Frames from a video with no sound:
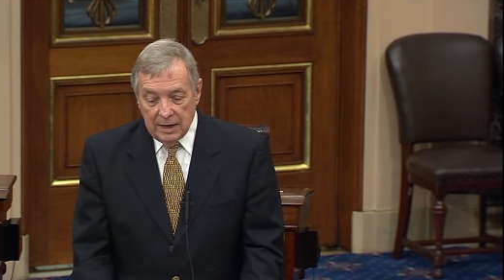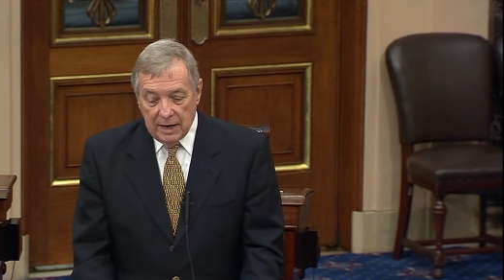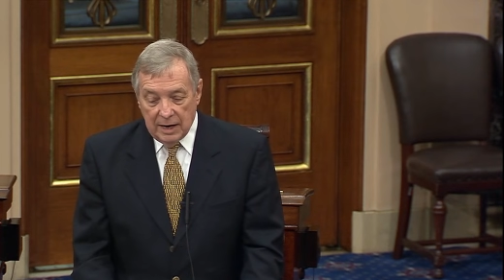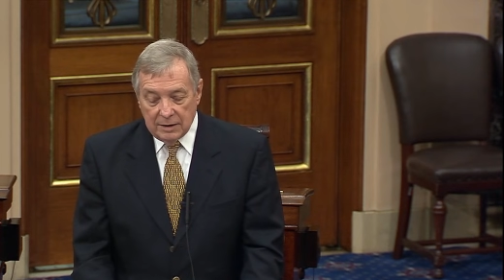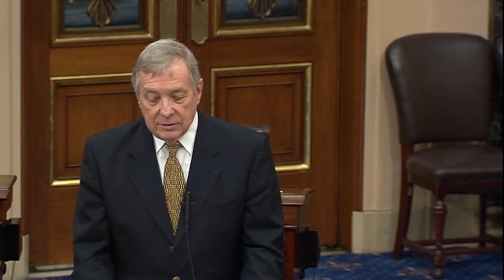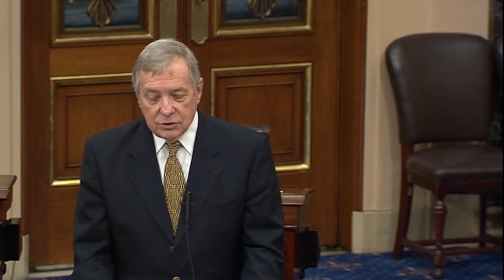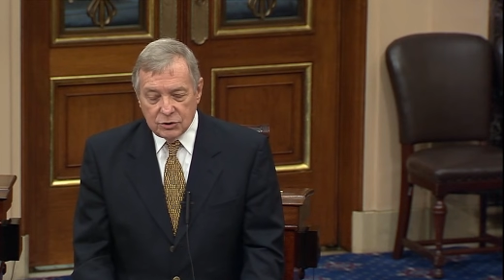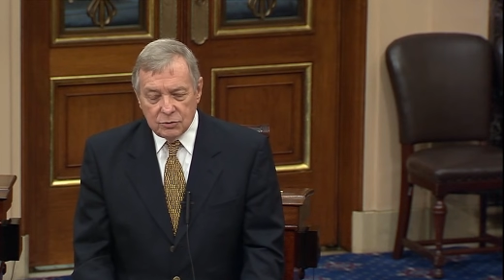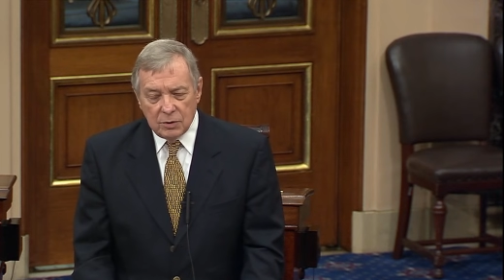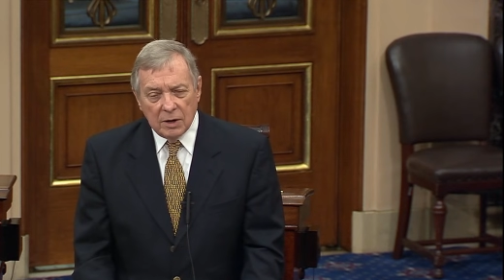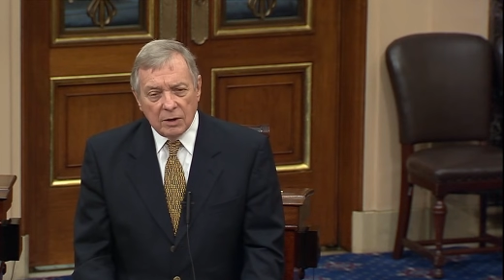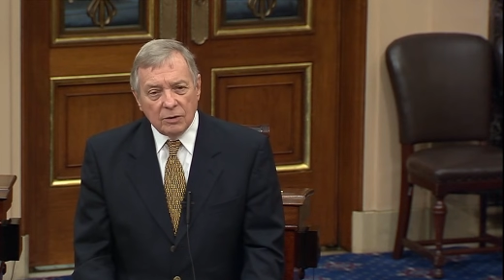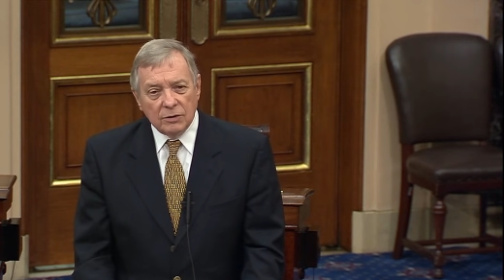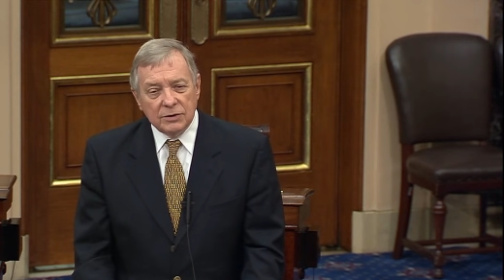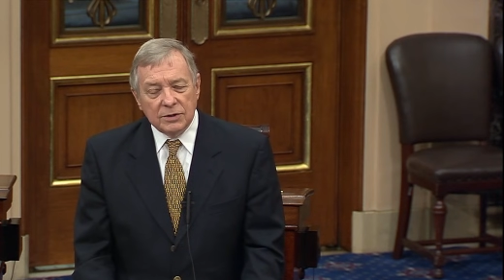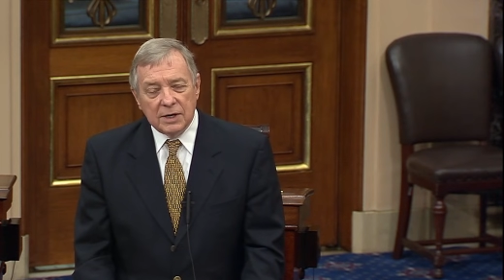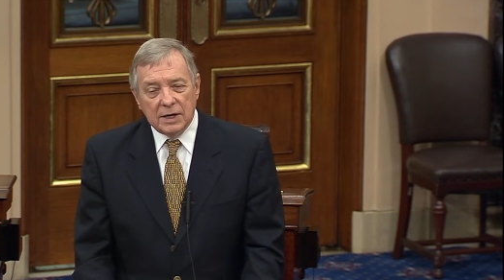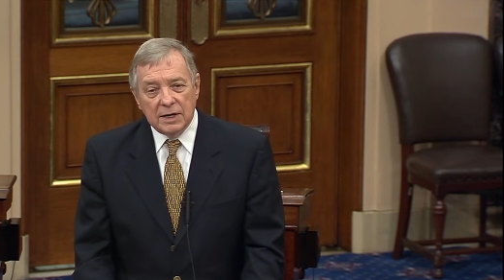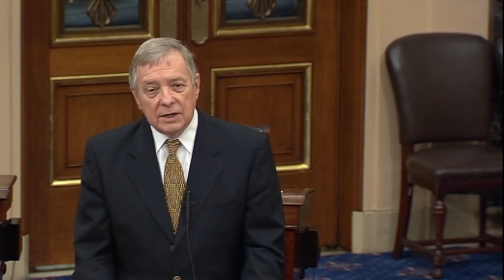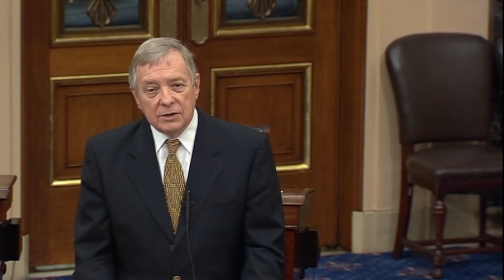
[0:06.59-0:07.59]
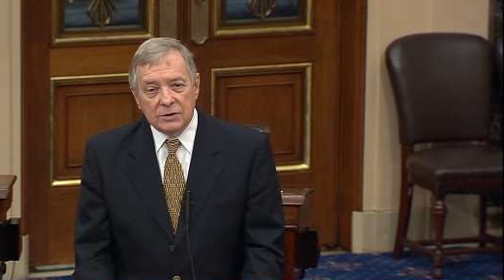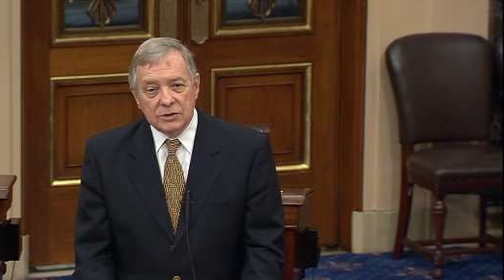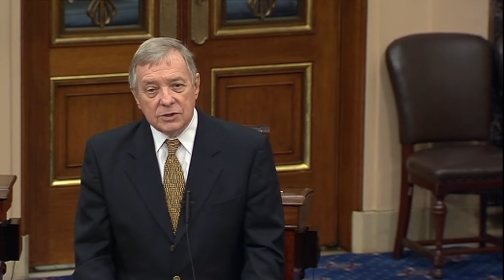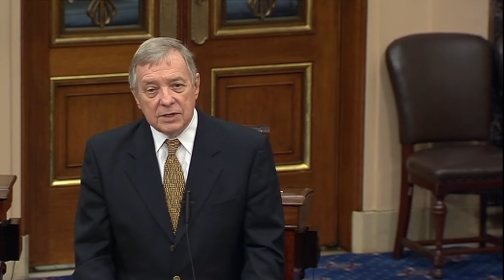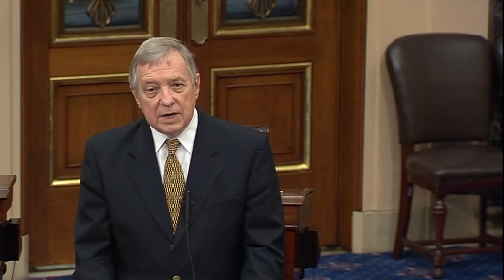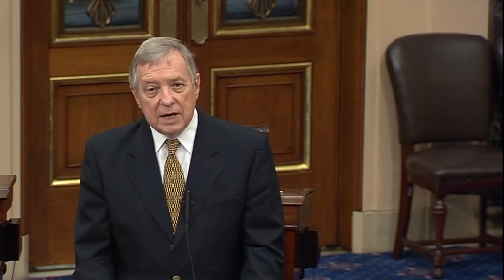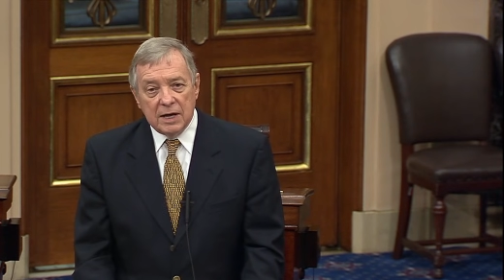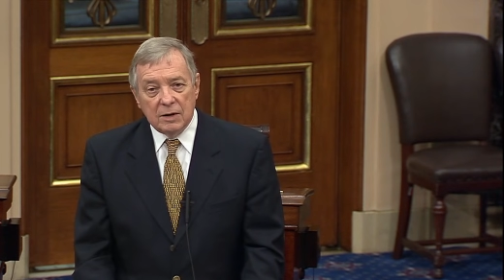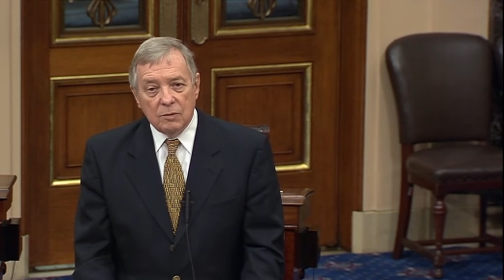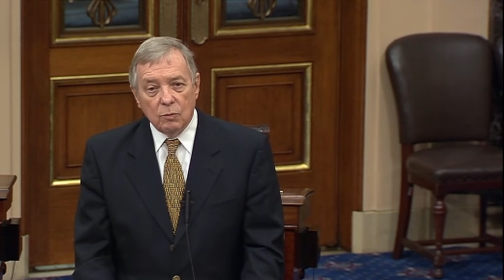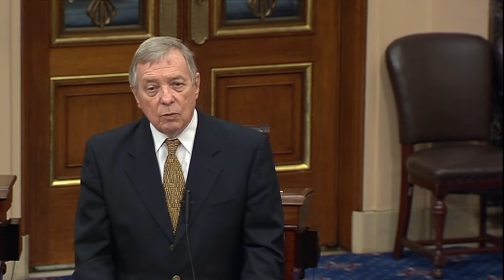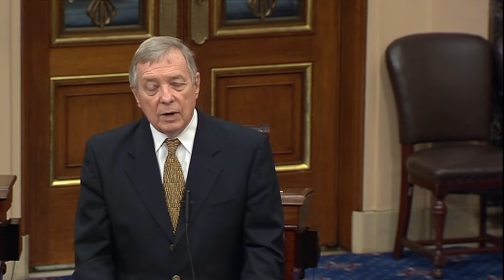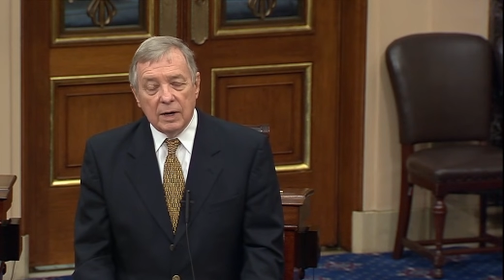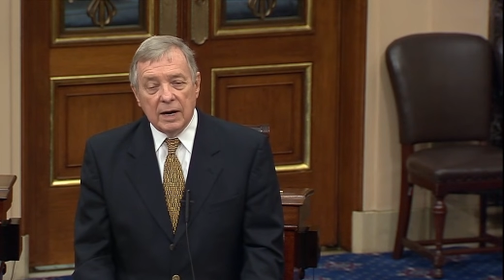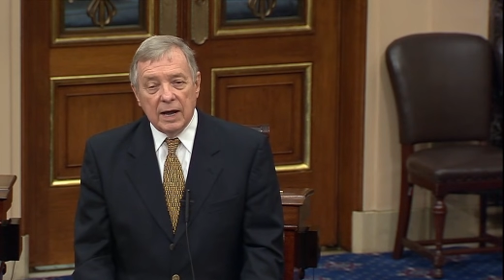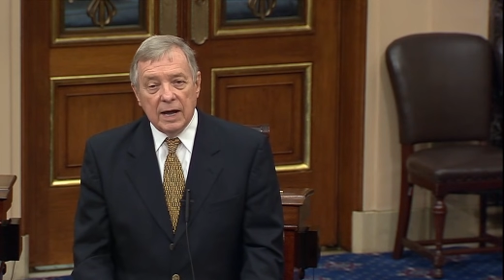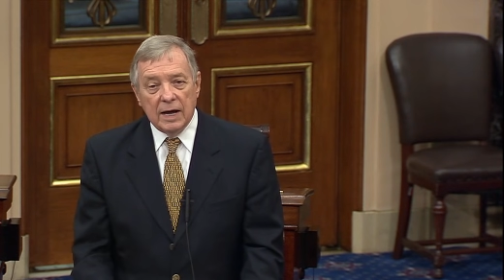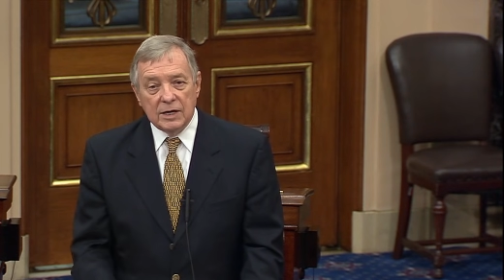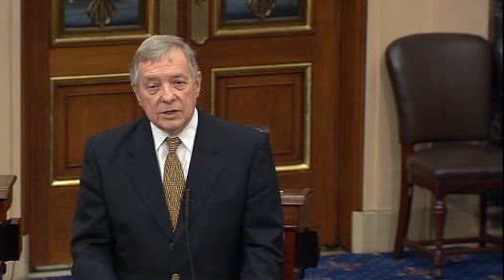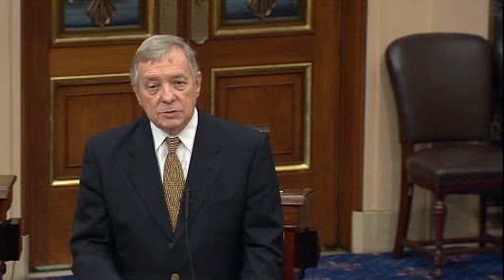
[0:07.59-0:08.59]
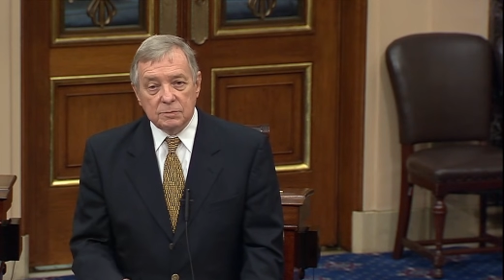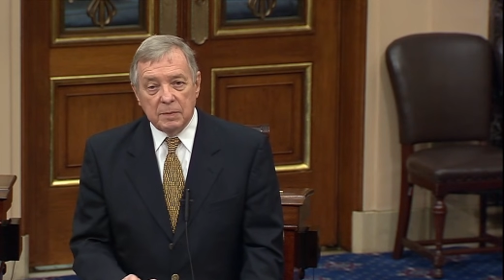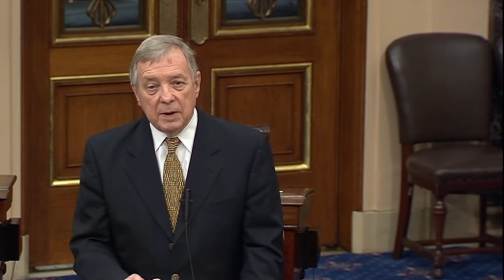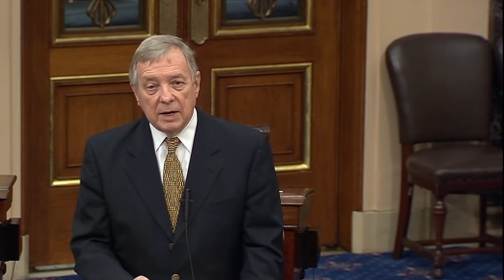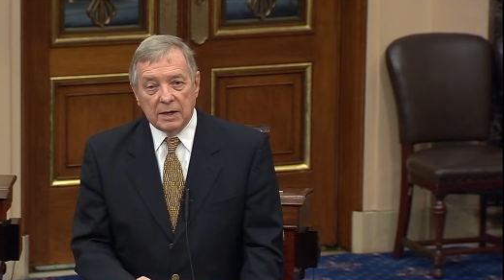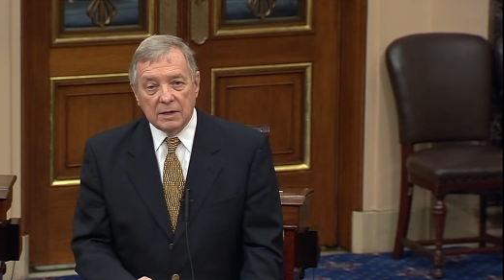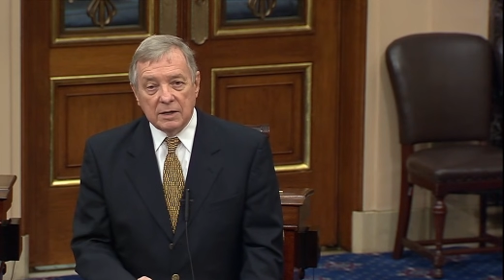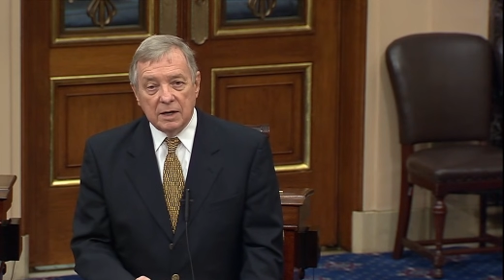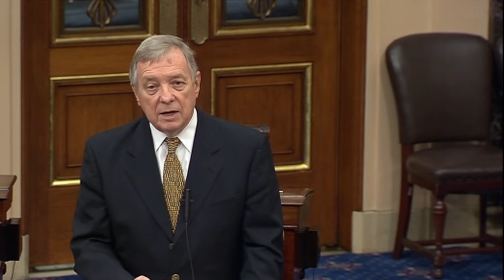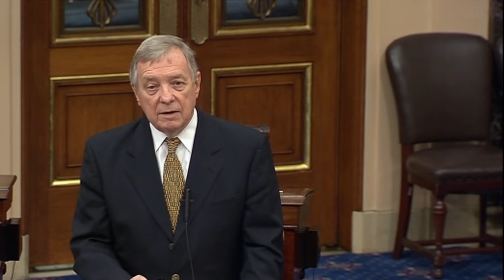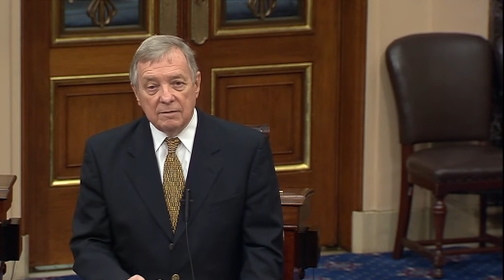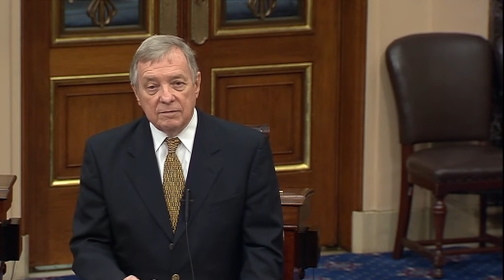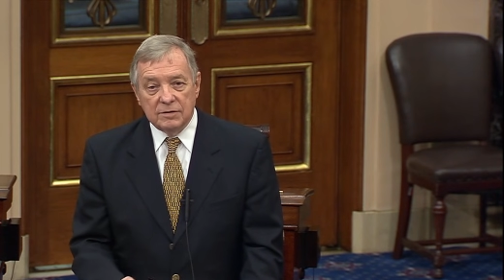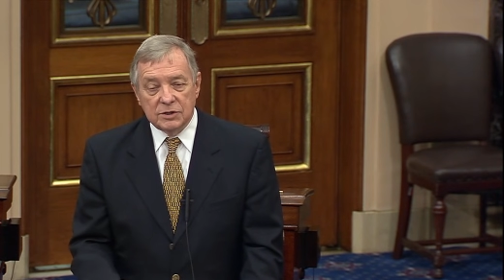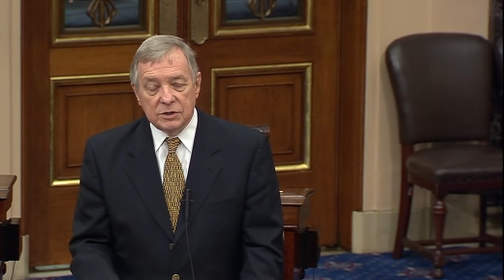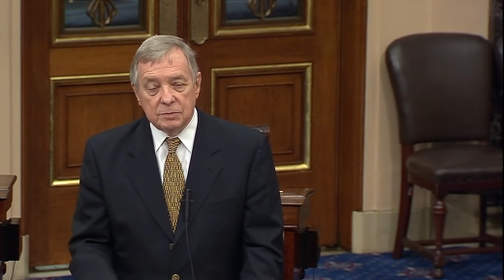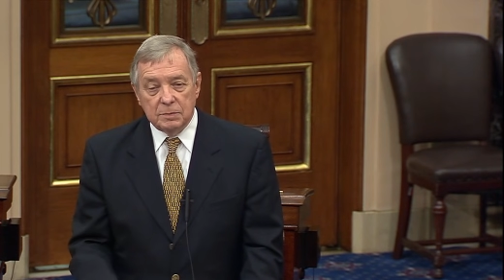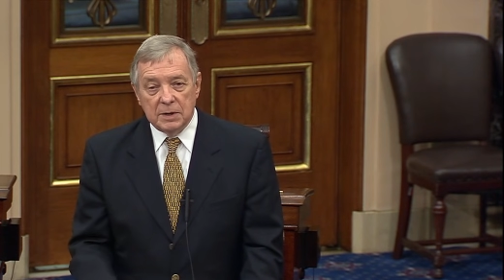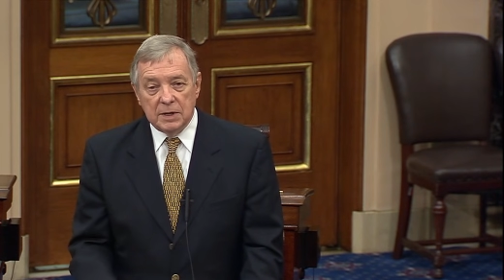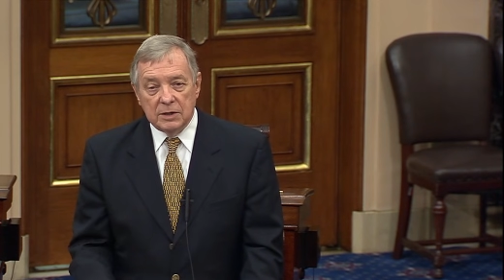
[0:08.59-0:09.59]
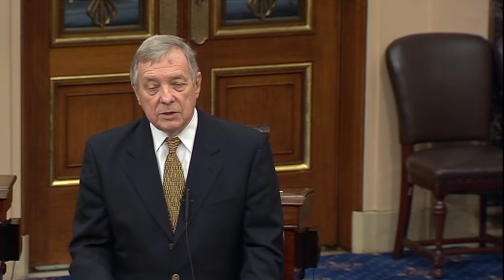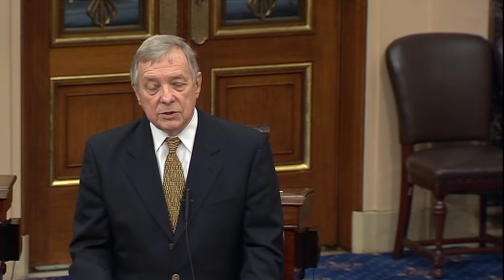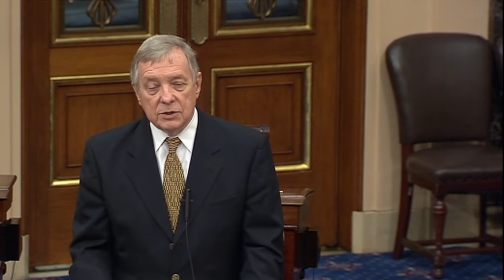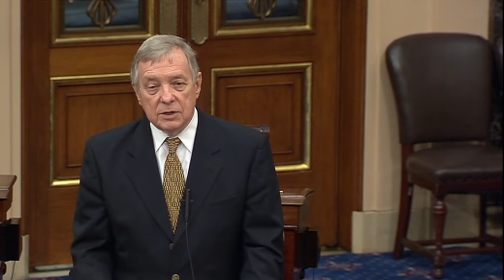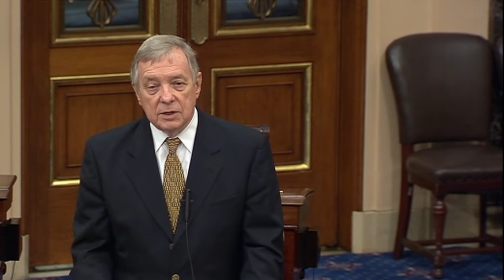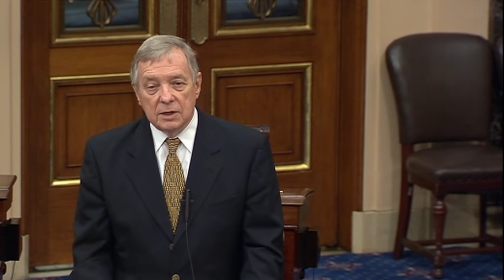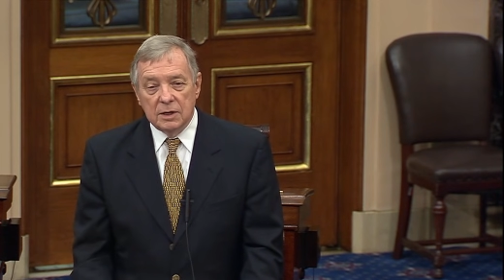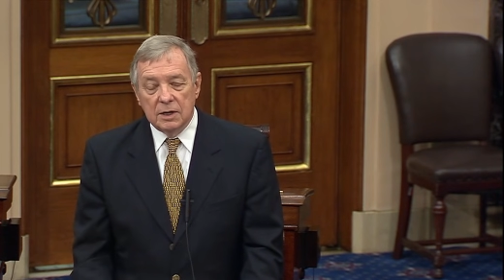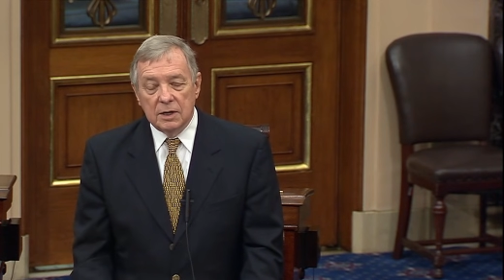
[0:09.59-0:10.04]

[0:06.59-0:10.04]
I struggled to understand one aspect of his speech.